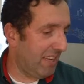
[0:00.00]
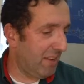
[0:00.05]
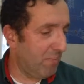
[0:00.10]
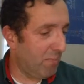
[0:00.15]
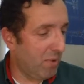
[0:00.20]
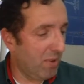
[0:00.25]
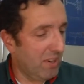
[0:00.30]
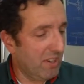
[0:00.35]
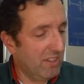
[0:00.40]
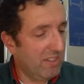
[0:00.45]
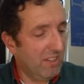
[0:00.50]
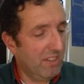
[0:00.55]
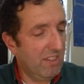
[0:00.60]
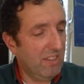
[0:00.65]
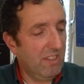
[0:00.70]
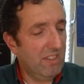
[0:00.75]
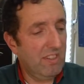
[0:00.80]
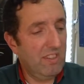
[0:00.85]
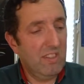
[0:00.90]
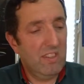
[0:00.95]
part
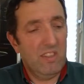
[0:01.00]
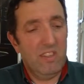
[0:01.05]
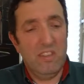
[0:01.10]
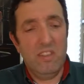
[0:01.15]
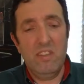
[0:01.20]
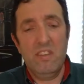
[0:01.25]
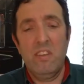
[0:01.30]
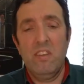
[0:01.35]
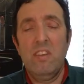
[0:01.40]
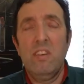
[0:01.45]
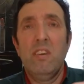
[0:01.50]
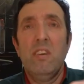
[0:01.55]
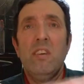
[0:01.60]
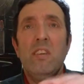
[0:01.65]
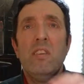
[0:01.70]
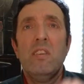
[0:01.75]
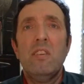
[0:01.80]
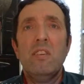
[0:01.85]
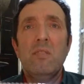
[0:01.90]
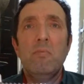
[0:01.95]
done.
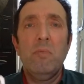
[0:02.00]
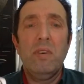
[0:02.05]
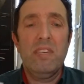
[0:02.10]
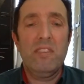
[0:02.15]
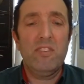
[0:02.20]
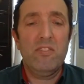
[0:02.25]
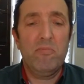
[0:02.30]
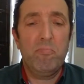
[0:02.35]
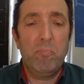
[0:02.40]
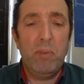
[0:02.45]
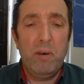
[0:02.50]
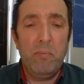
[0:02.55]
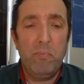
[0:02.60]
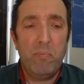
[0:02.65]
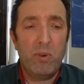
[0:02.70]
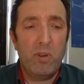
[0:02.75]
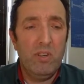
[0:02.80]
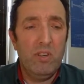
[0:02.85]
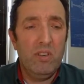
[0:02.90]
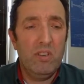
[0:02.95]
The massive
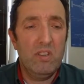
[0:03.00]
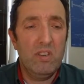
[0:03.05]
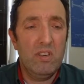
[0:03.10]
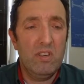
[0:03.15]
bumper.